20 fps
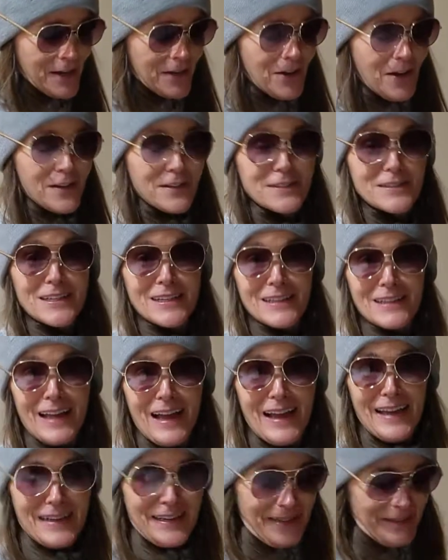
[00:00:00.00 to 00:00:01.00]
called a
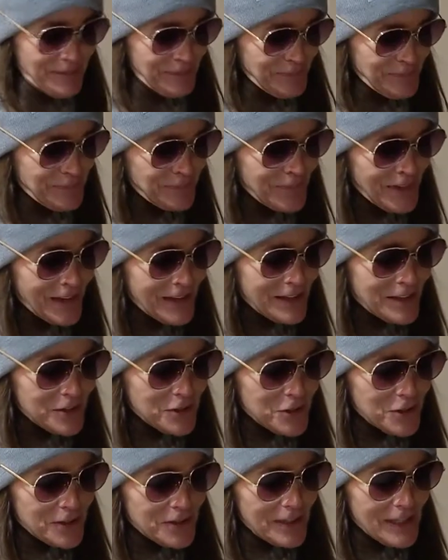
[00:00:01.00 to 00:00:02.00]
talinum
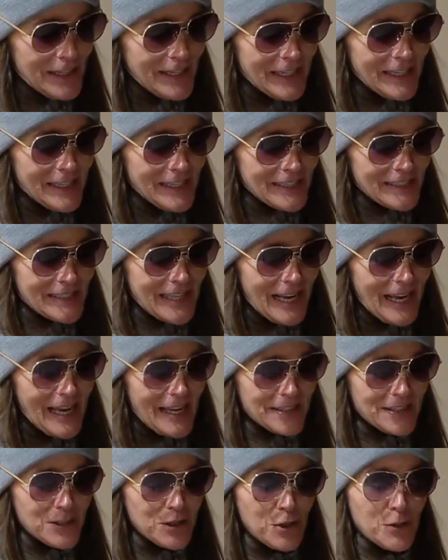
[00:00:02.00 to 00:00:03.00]
in its
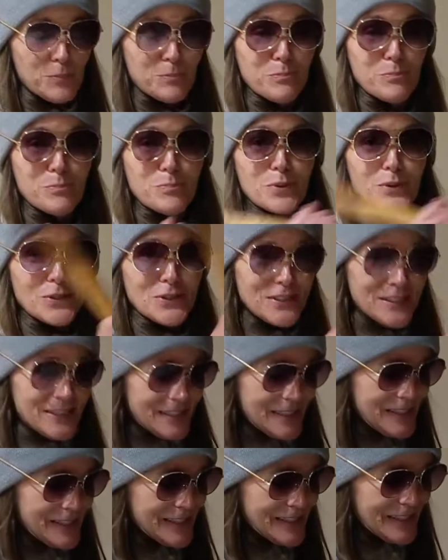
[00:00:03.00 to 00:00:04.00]
head to
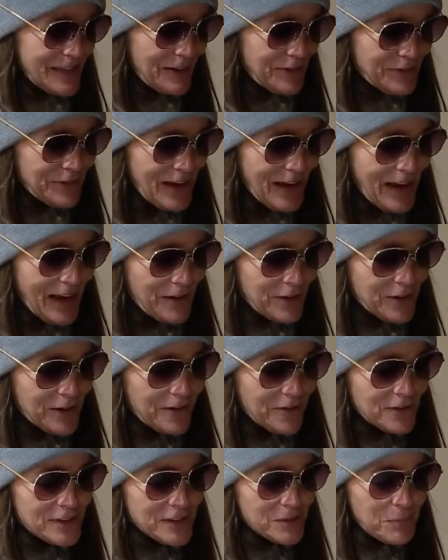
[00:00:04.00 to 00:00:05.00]
burst itself out
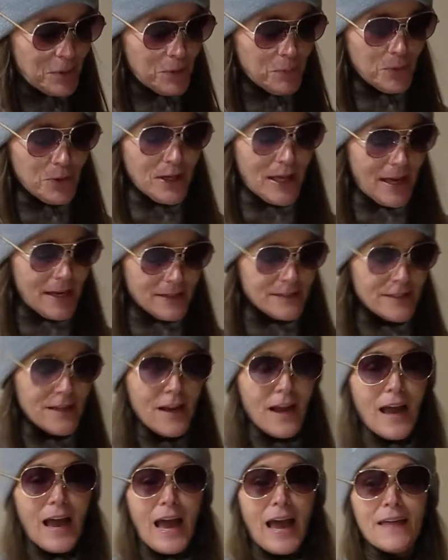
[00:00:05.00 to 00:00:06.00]
of its pupal case,
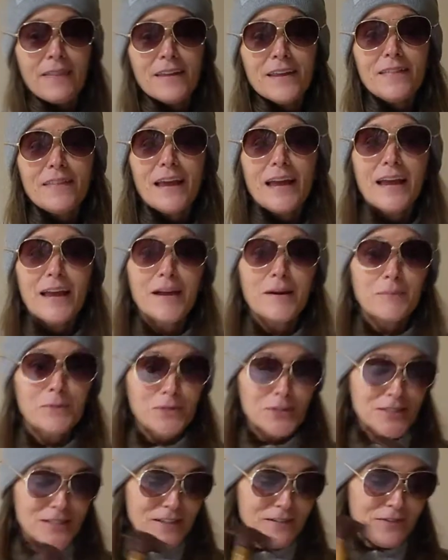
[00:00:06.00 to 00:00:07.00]
and then the
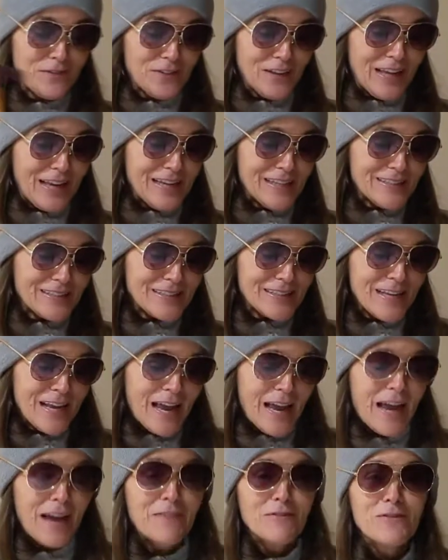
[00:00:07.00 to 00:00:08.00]
hammer deflates
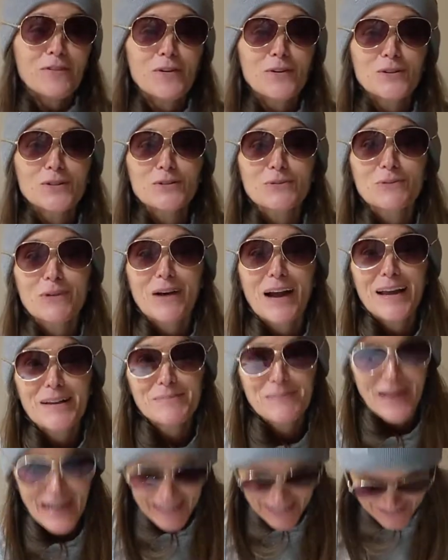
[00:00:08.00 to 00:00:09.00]
and folds
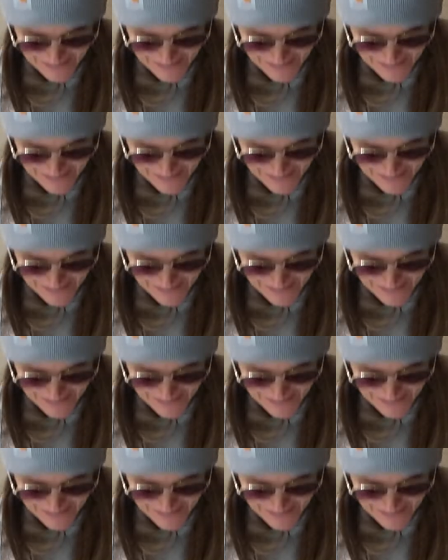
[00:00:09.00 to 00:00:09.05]
right back